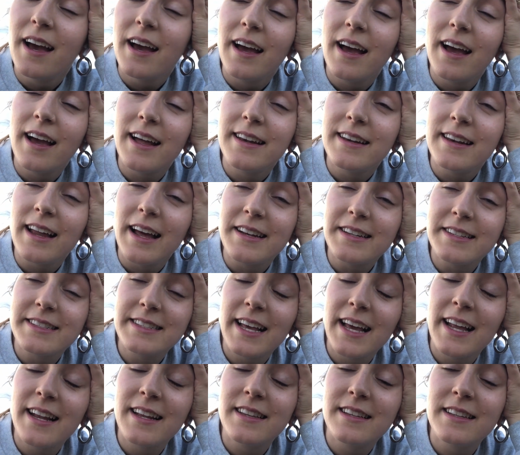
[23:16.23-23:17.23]
I just
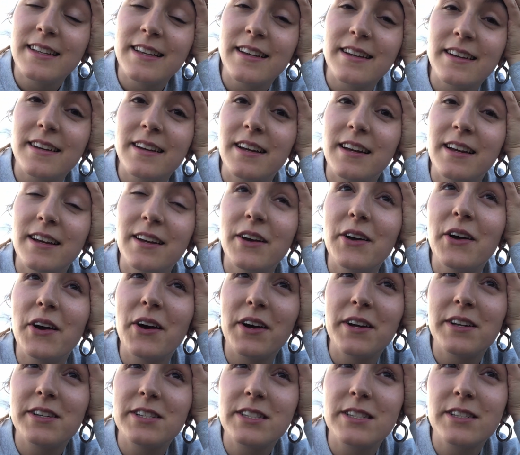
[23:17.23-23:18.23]
had the
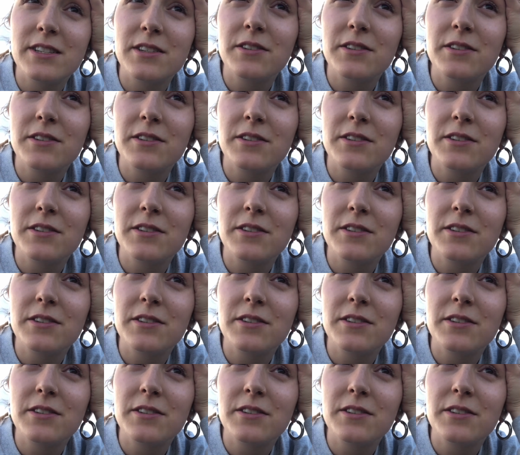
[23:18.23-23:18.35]
urge